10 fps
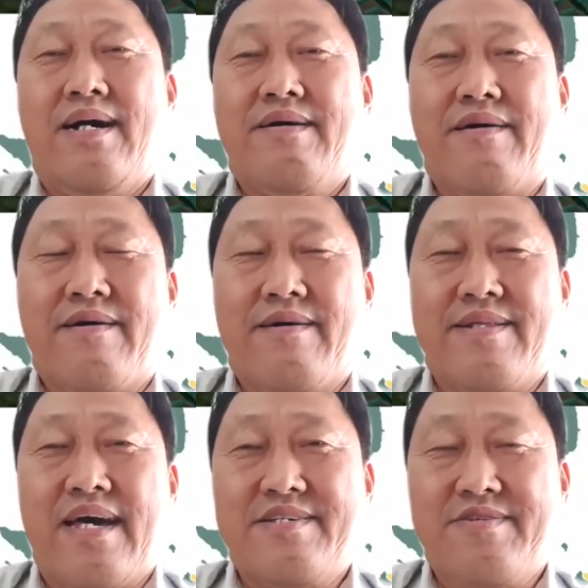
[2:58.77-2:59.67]
Uh,
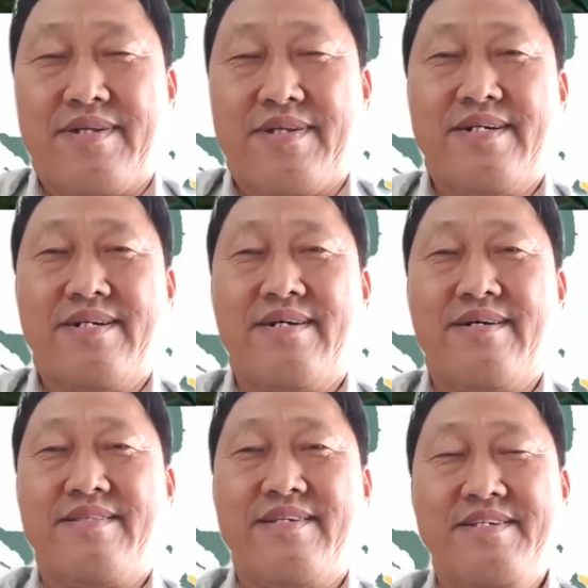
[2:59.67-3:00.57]
that is on the
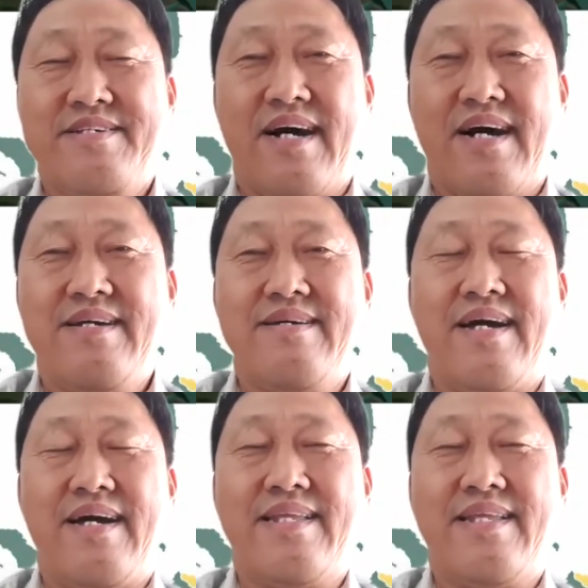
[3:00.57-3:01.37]
disease side. And